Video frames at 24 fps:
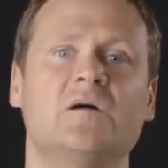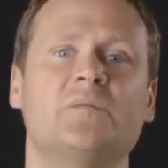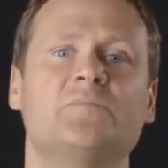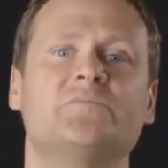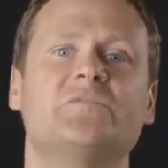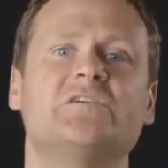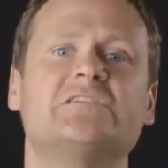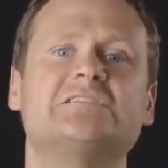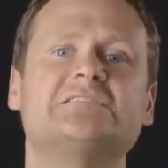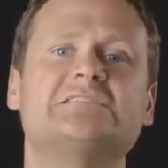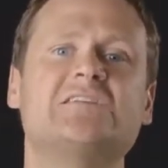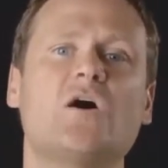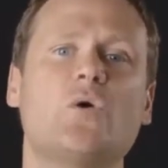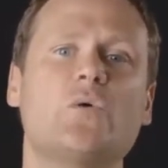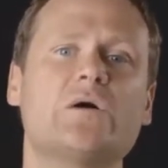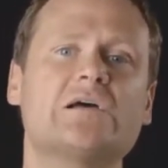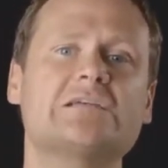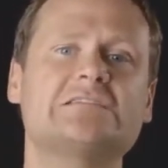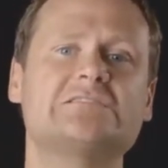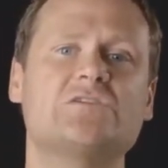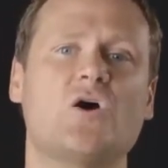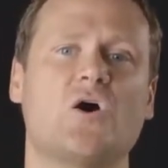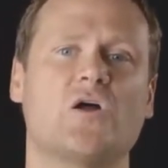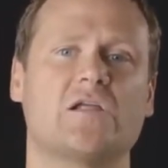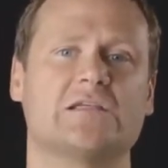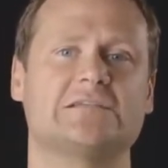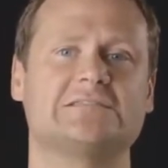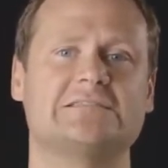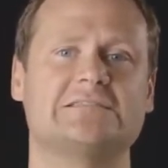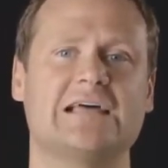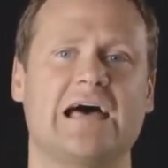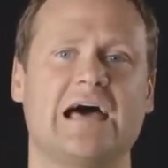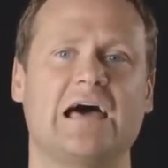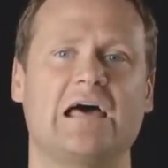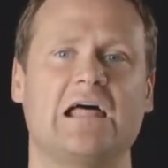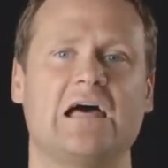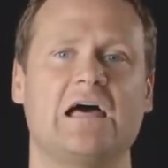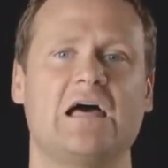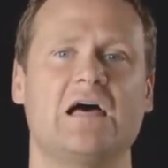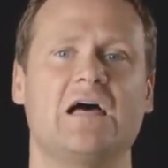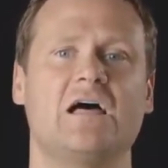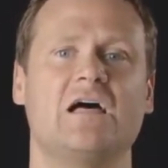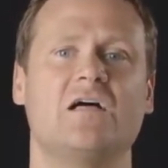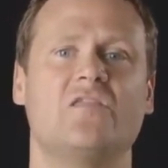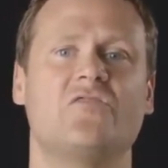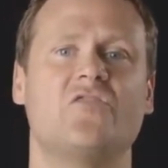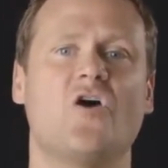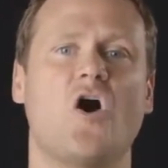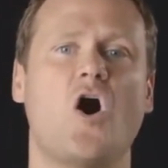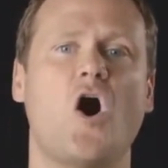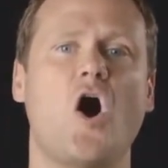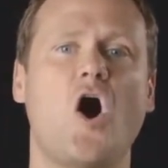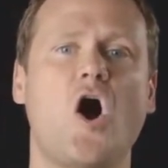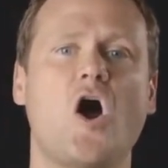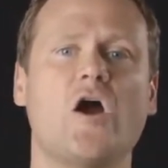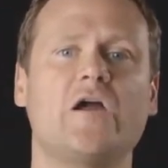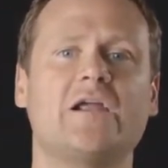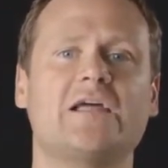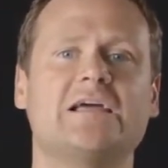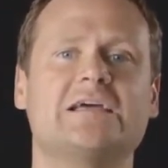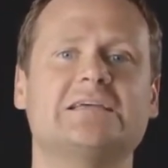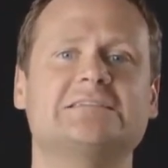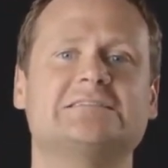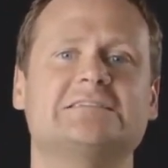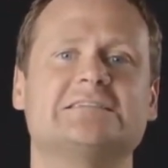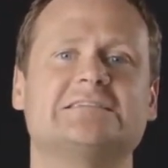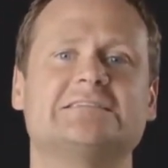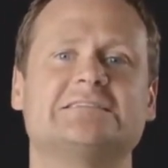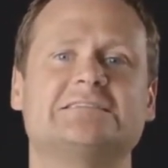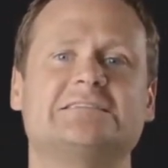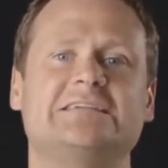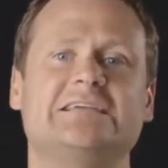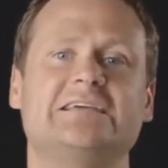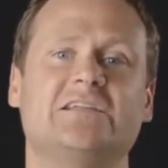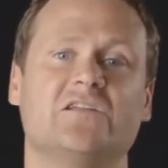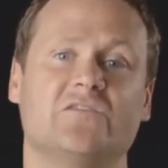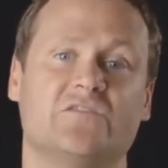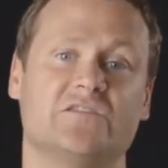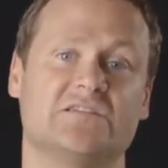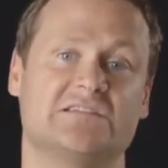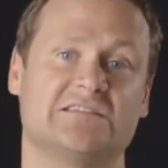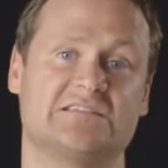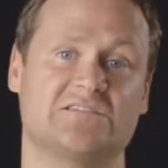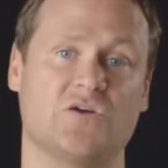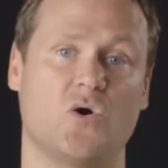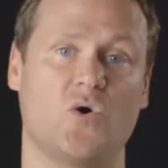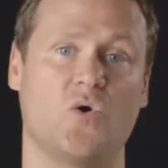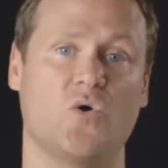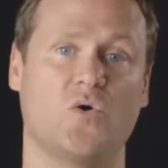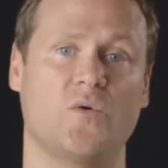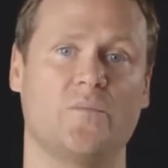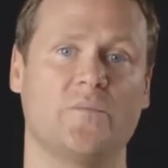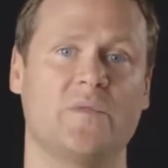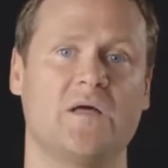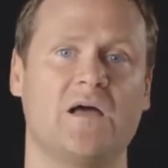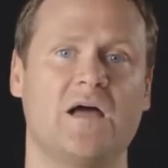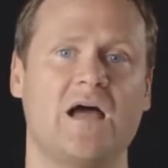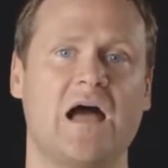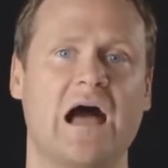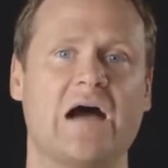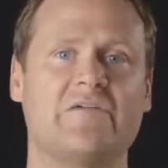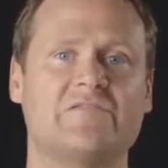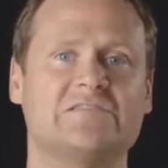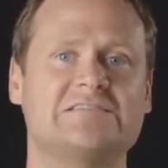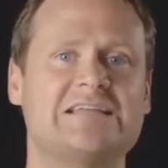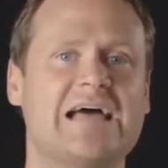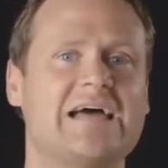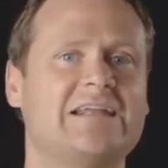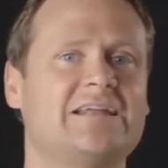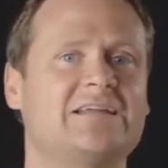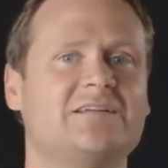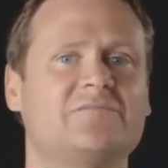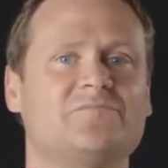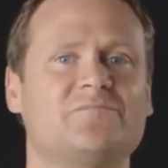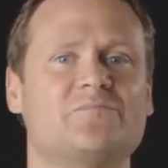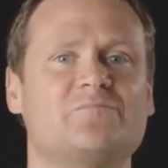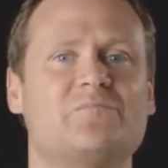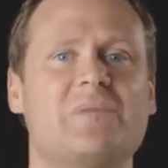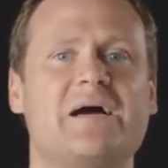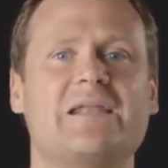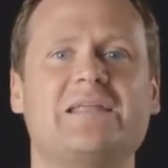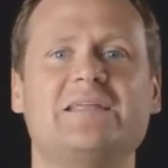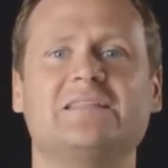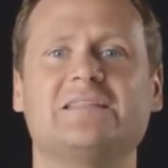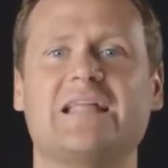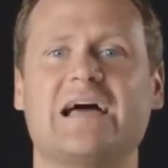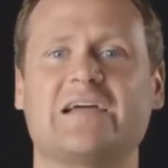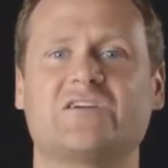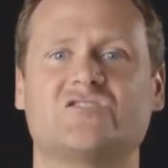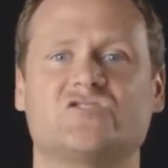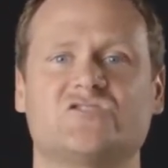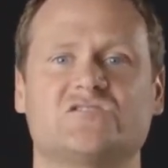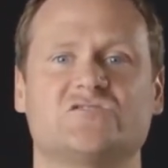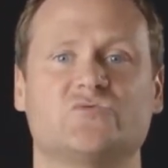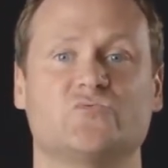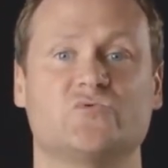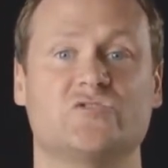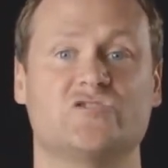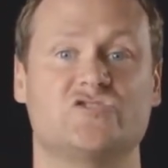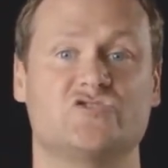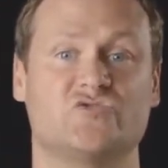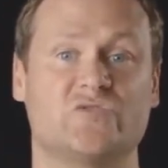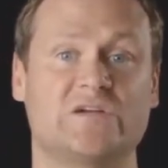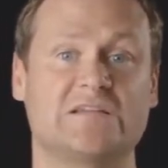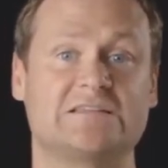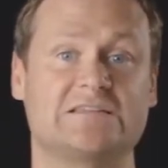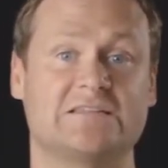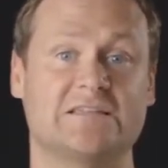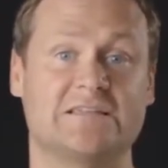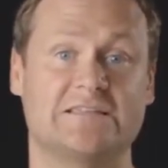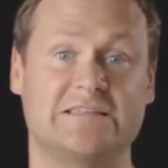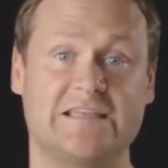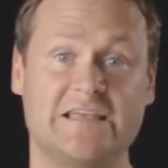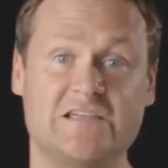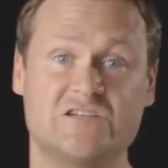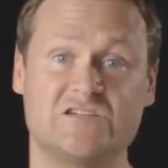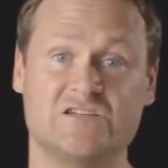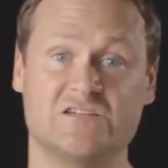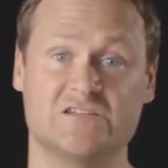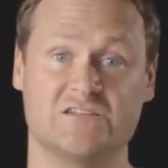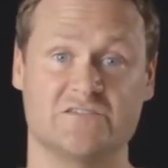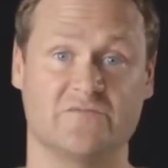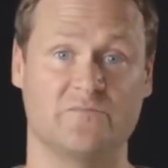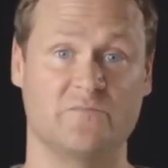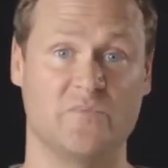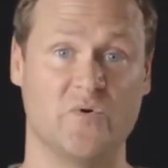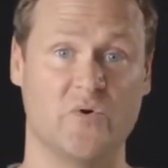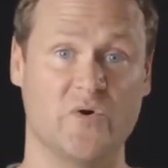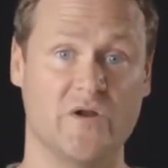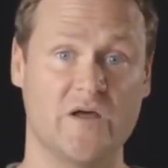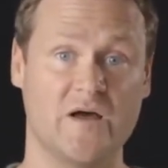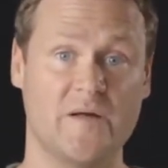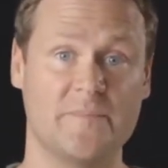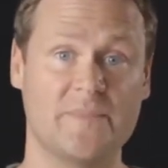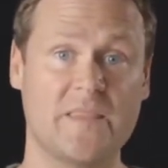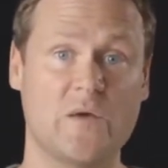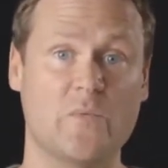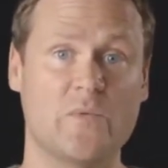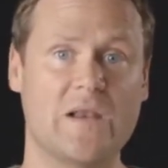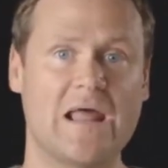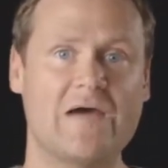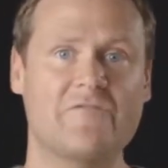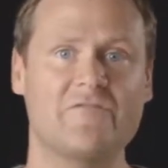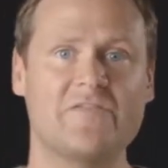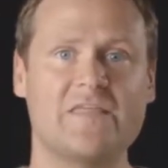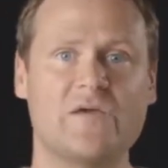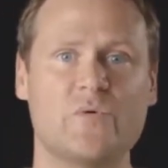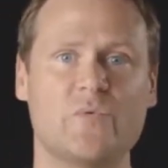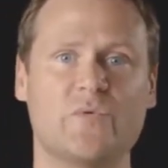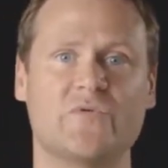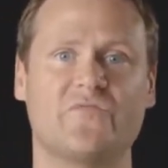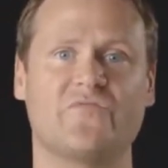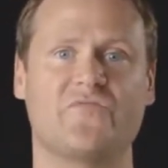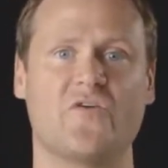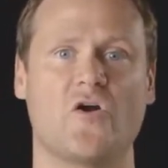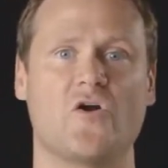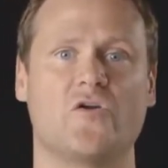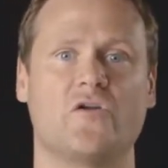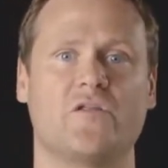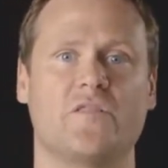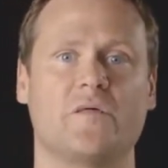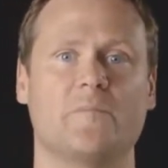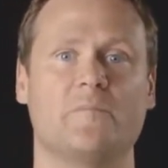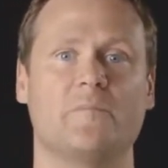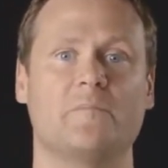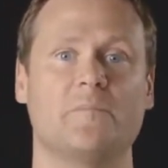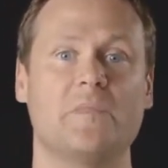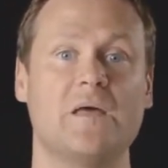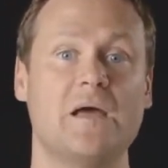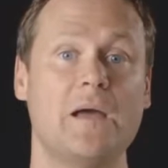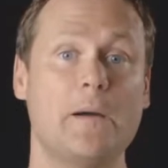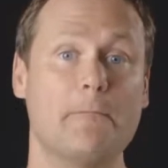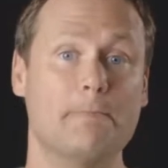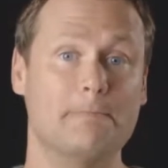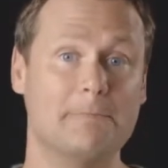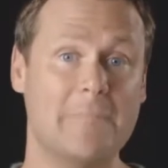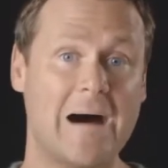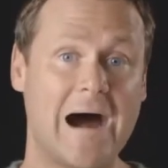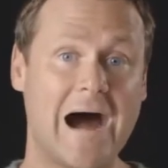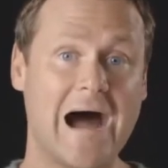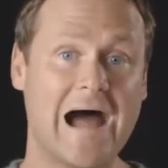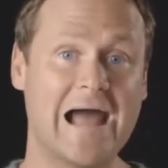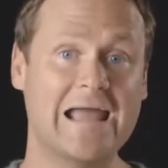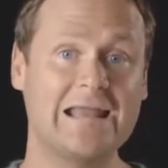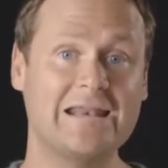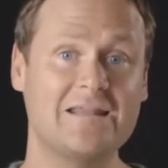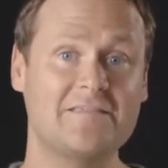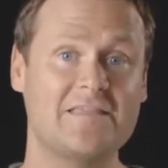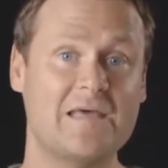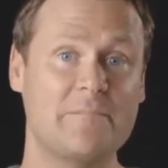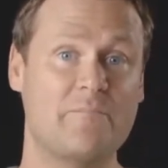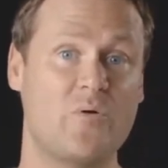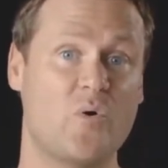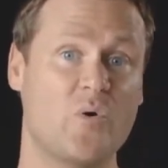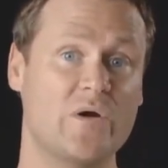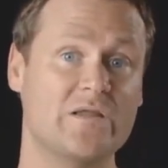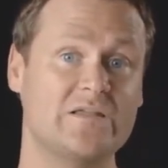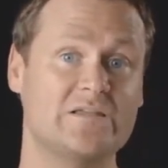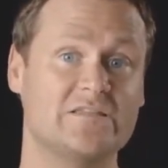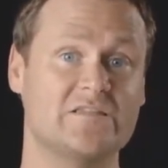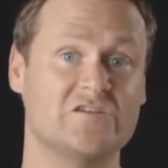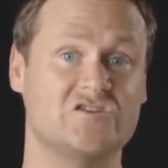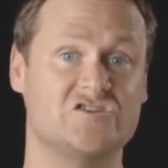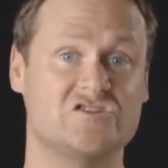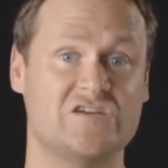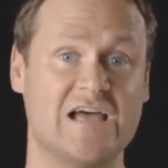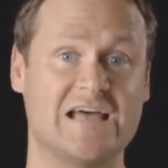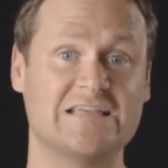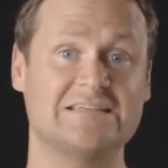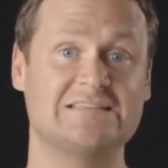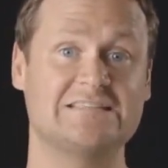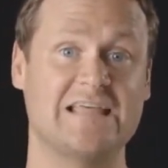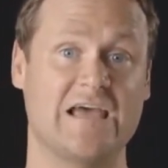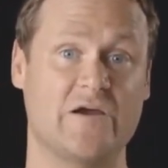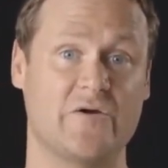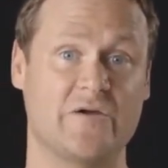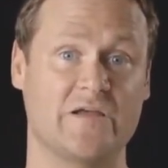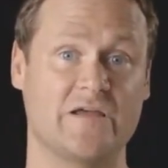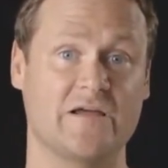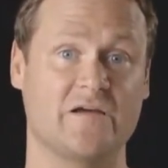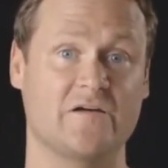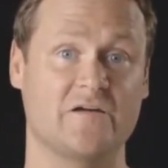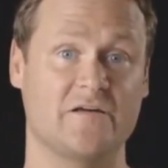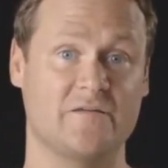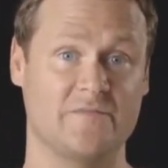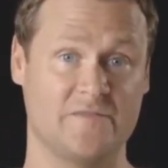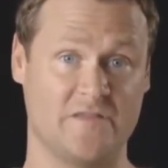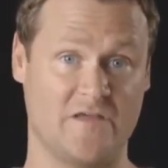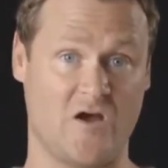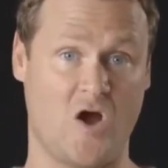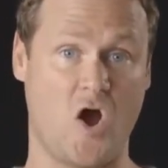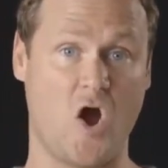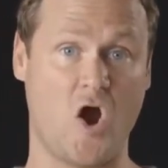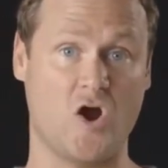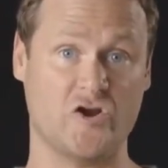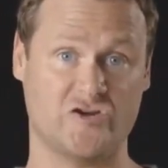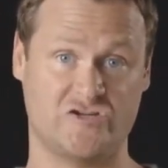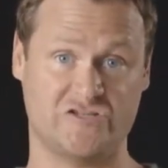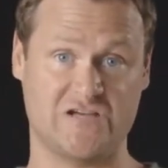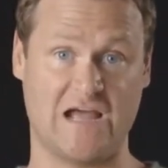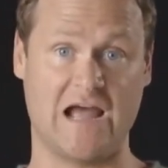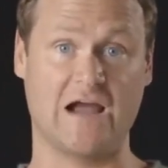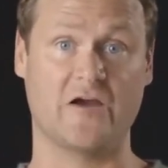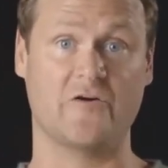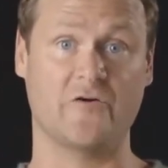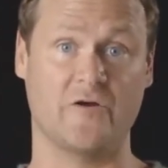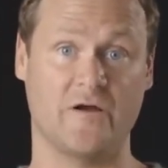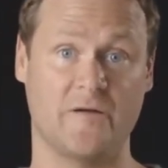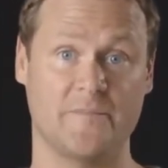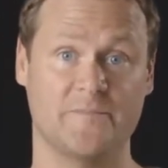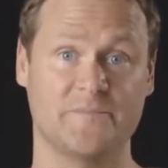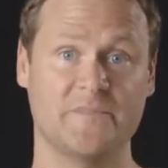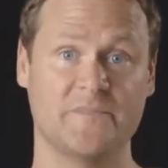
The Stoics taught us that the heart is the seat of the soul. I've attended many lectures and retreats on the teachings of Buddha, and whenever they refer to the mind, they point to the chest area and the heart chakra.